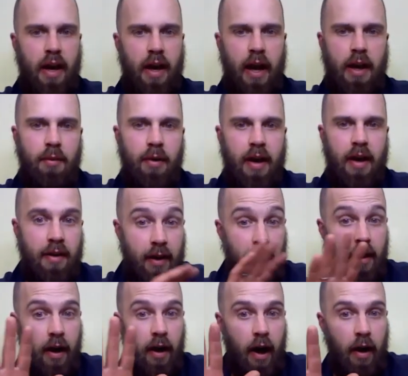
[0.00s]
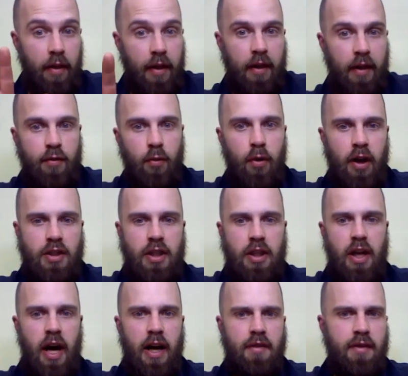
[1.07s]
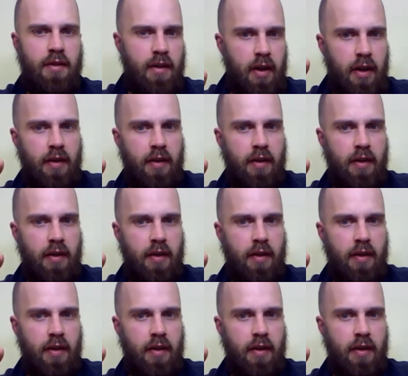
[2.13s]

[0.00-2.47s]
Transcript: Anyway, thanks for watching, guys.